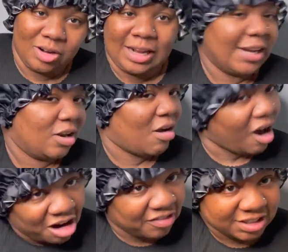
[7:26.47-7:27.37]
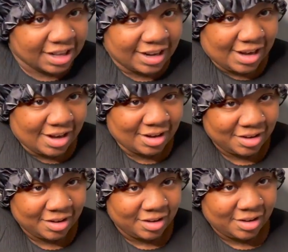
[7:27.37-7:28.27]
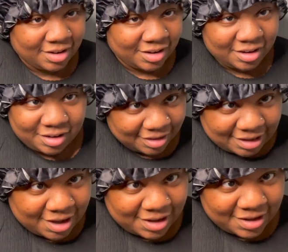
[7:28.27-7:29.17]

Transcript: I didn't overstand again. Yeah?